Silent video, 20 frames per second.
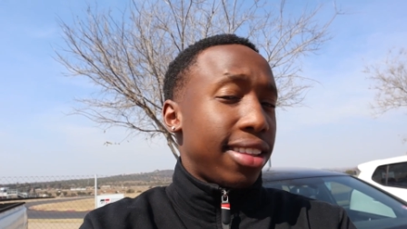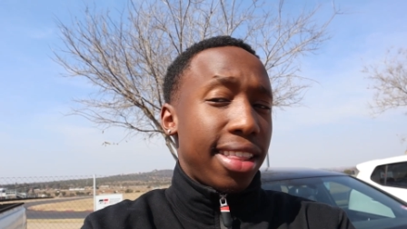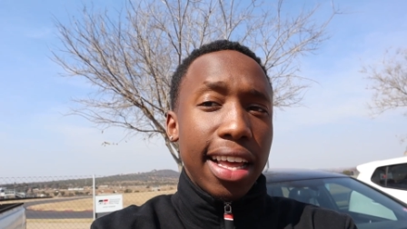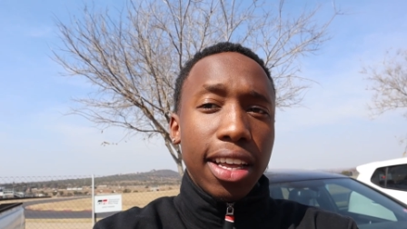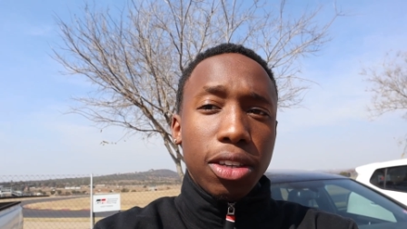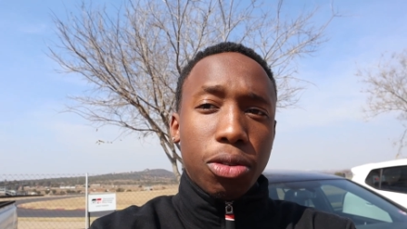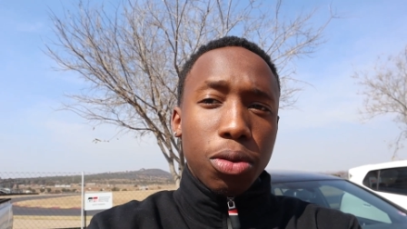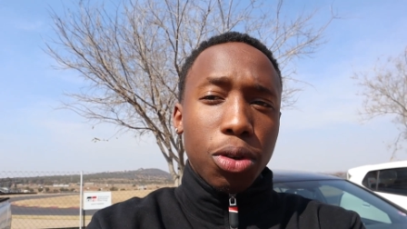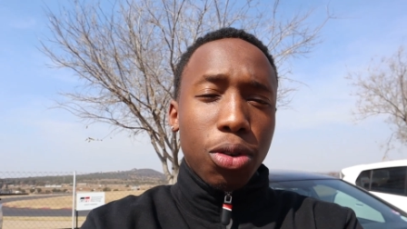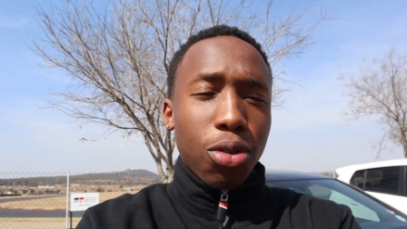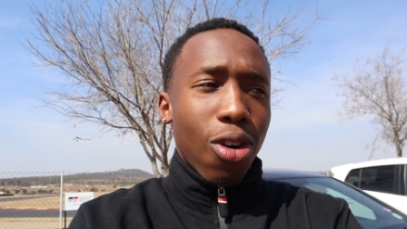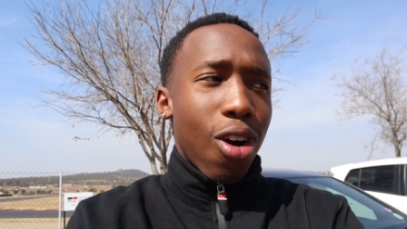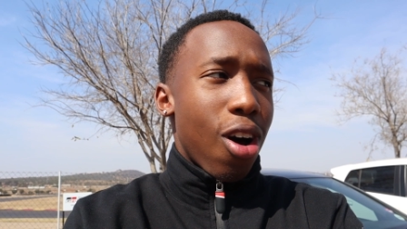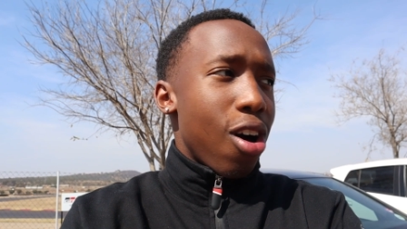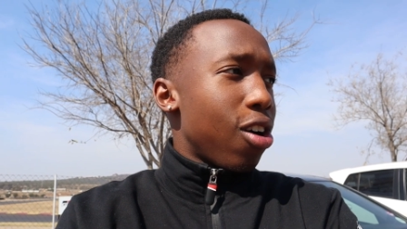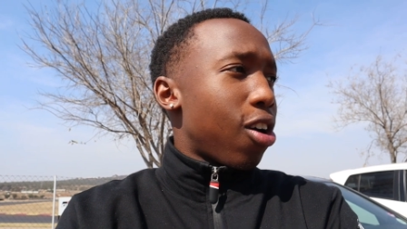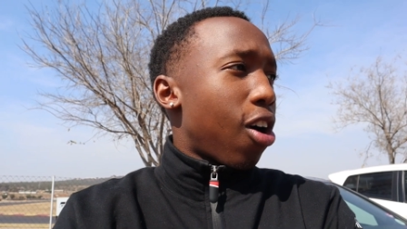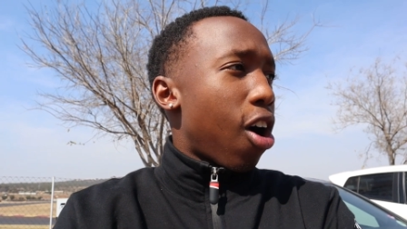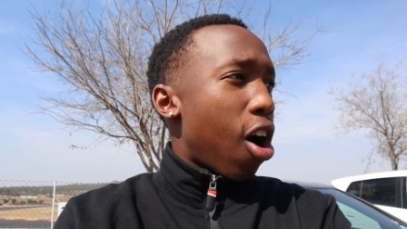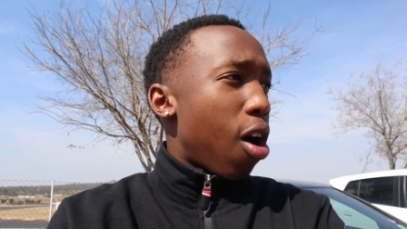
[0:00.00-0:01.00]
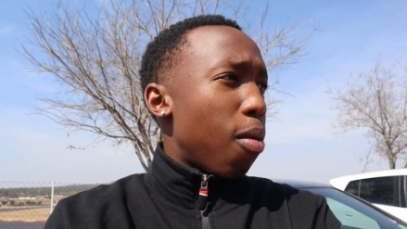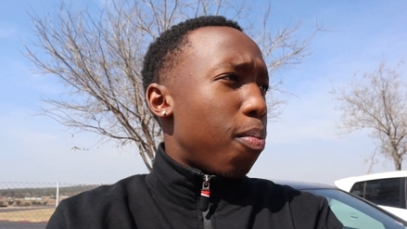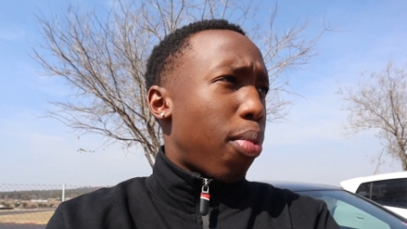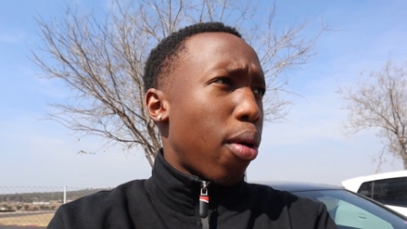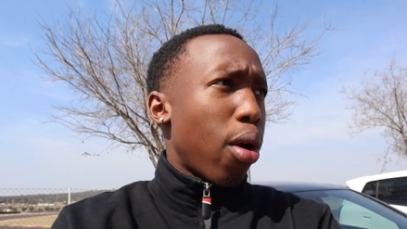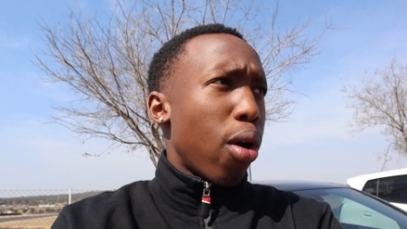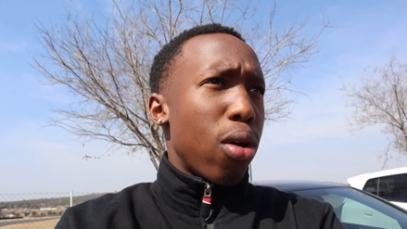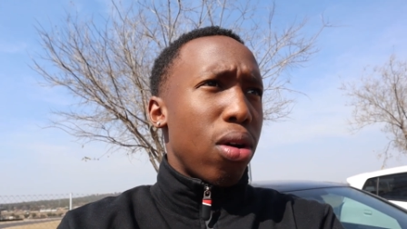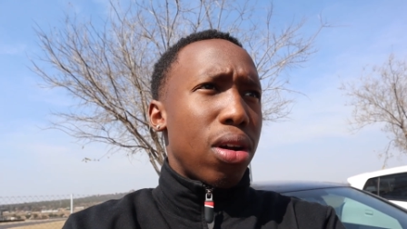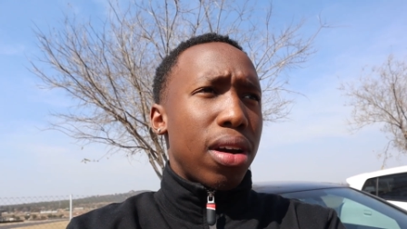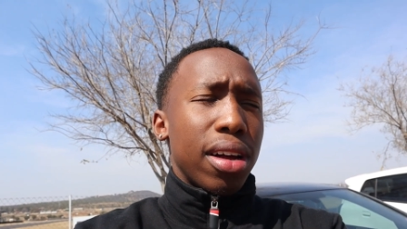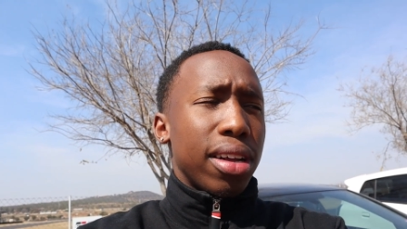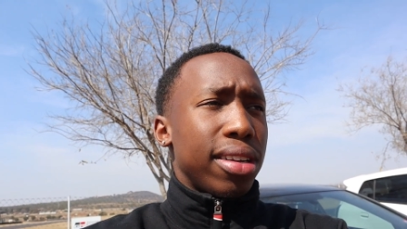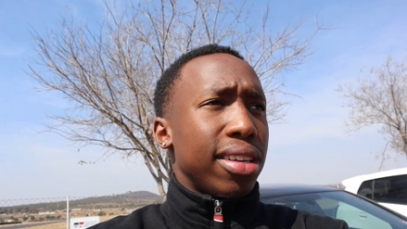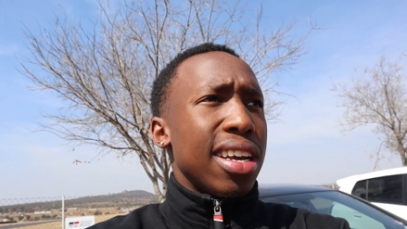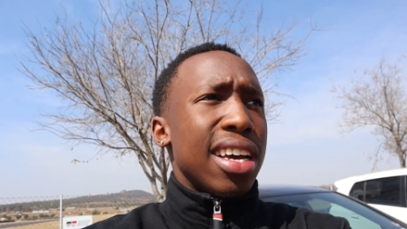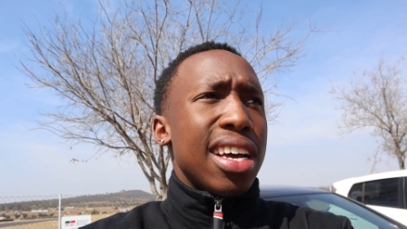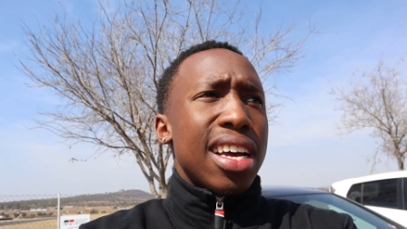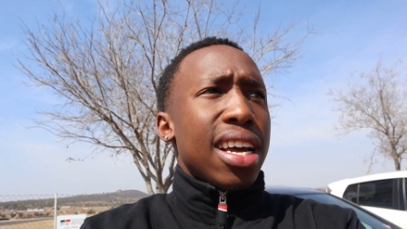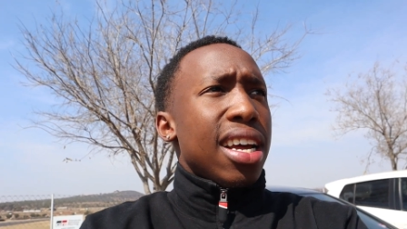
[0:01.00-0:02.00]
Things went wrong, car broke,
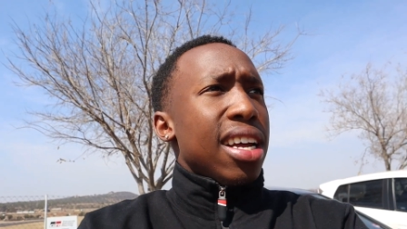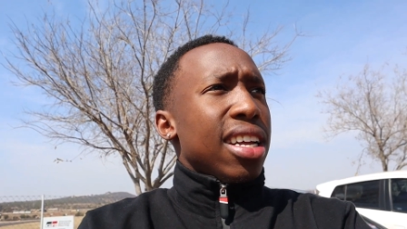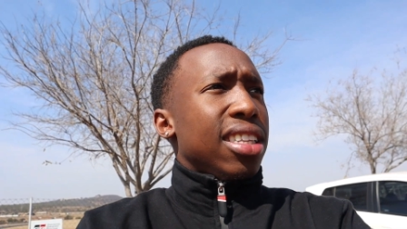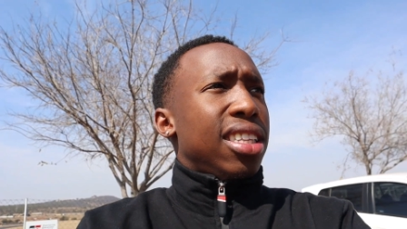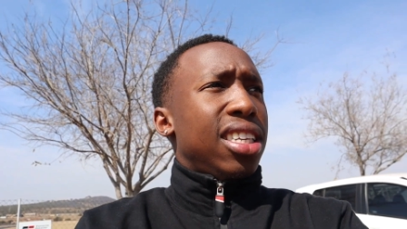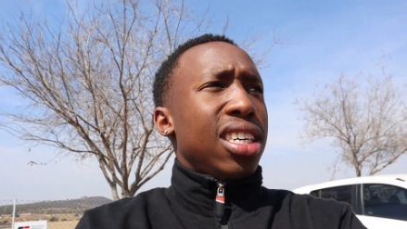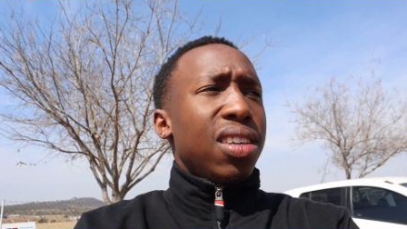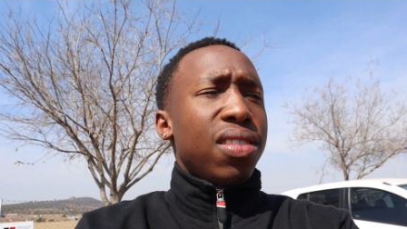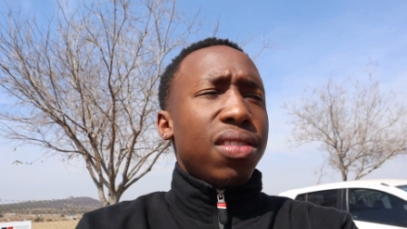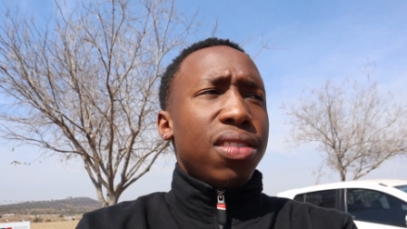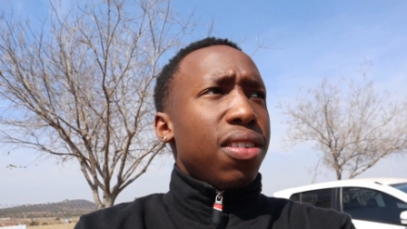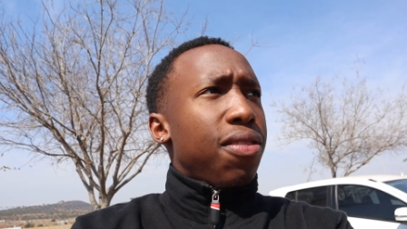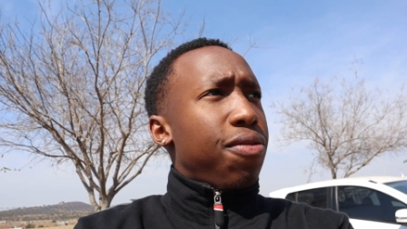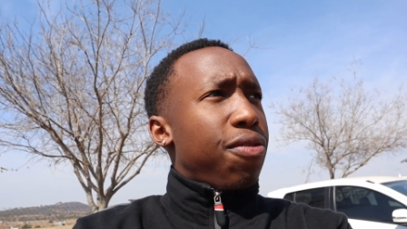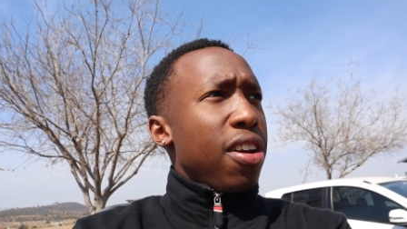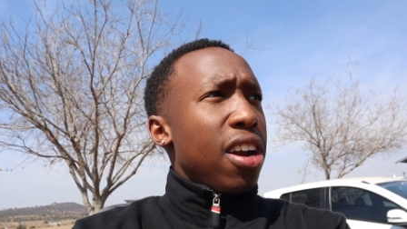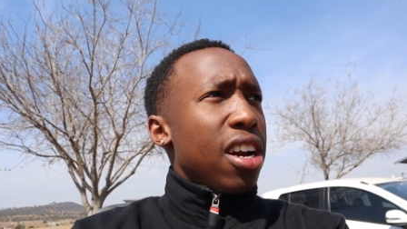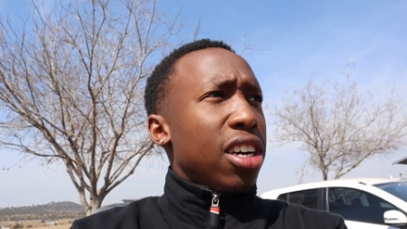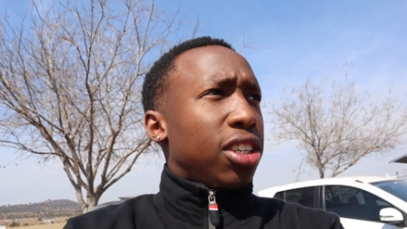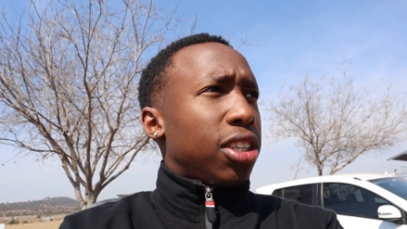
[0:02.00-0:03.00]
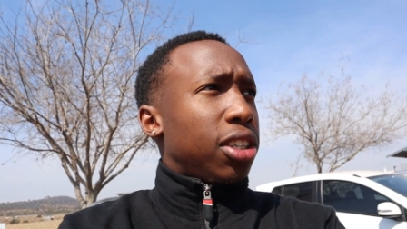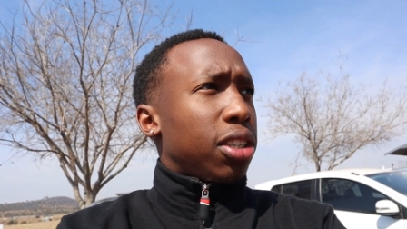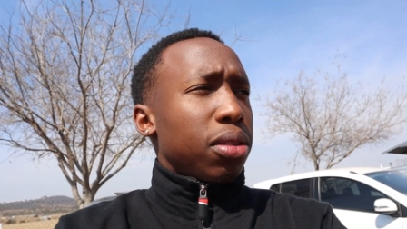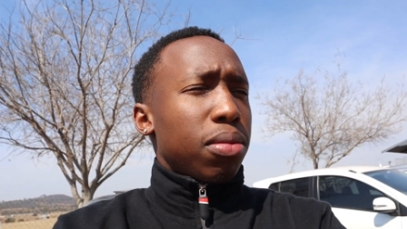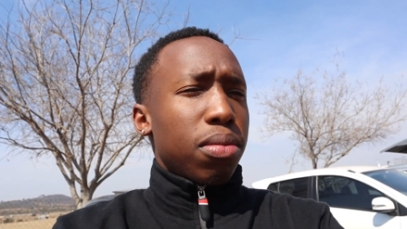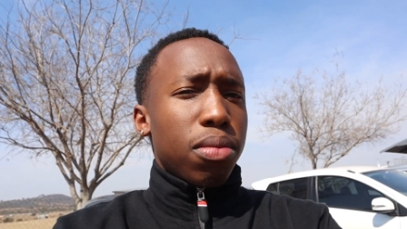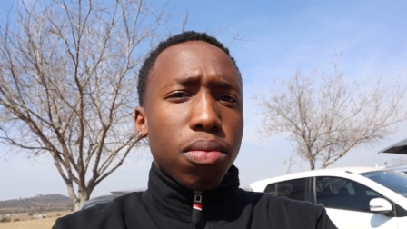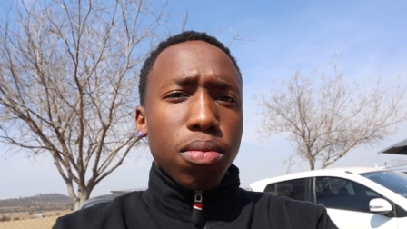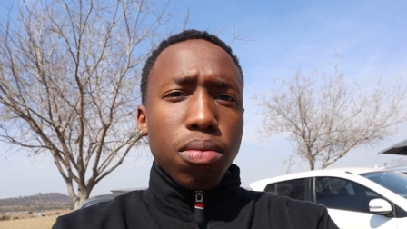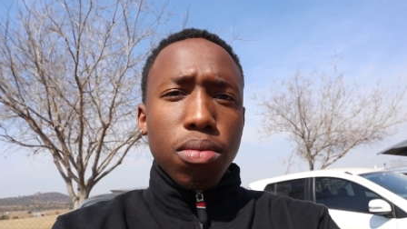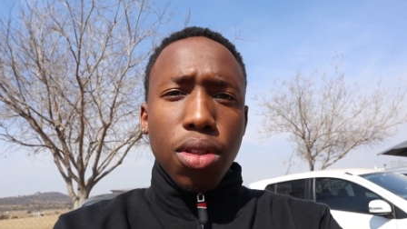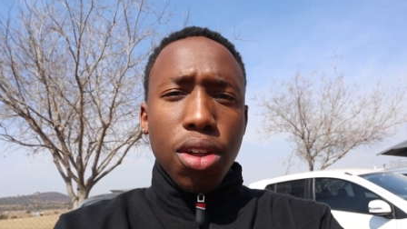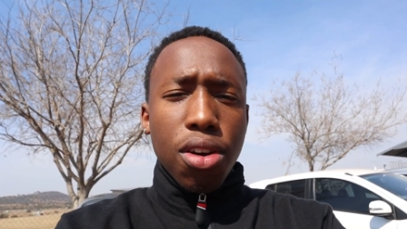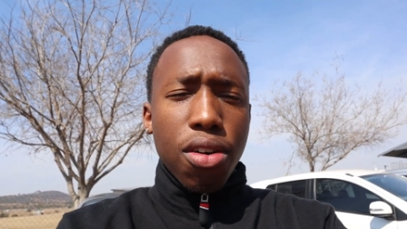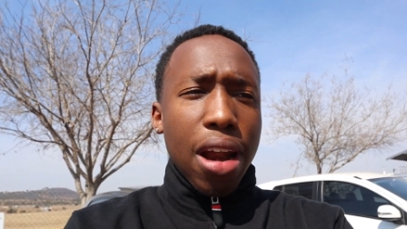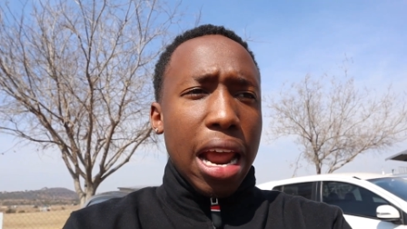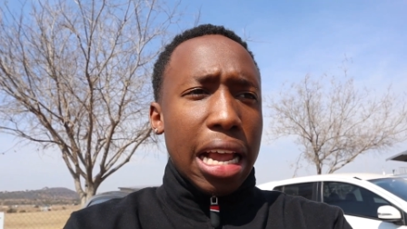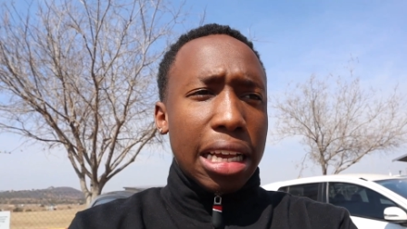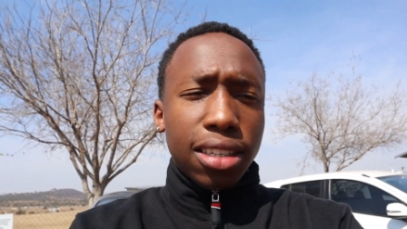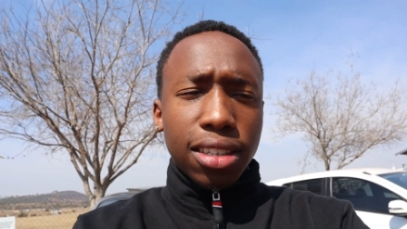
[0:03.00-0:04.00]
didn't even finish the
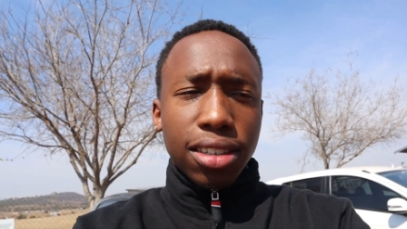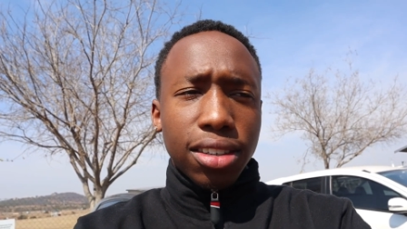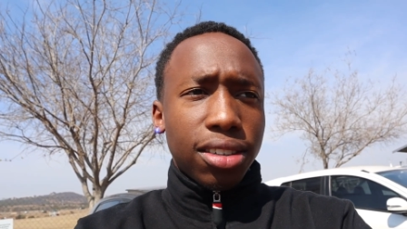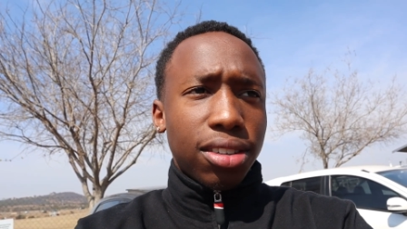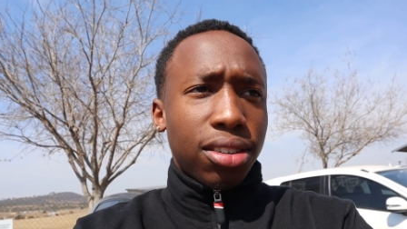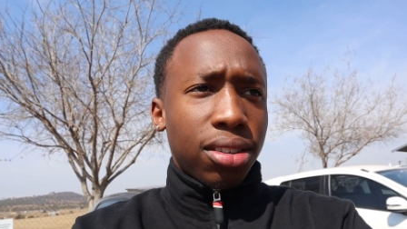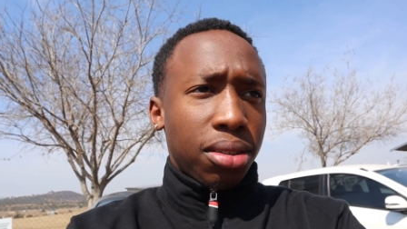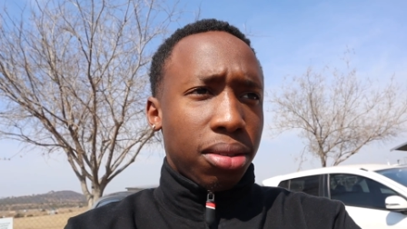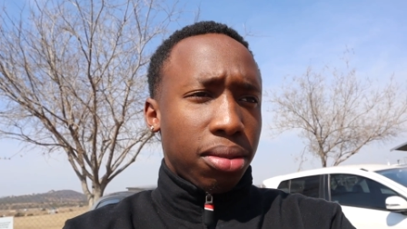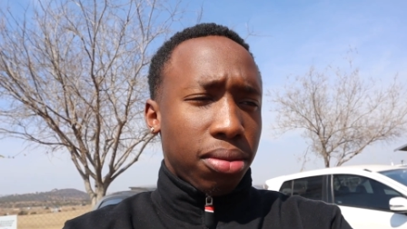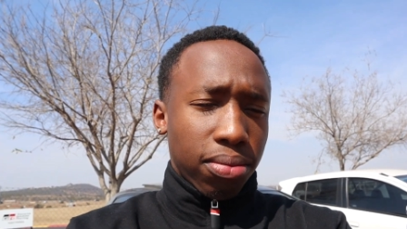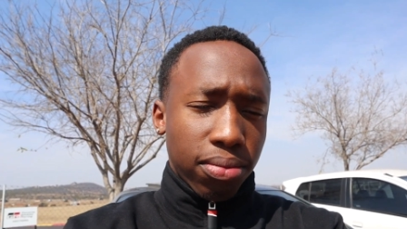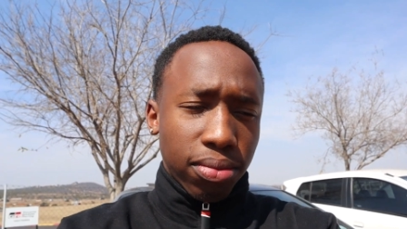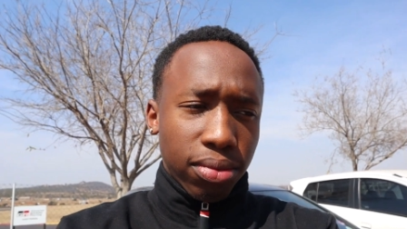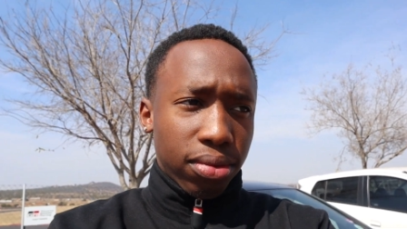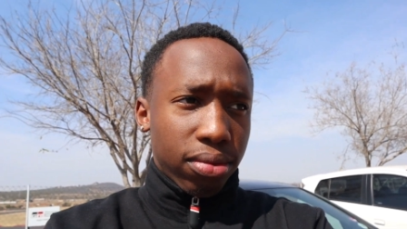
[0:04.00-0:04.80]
races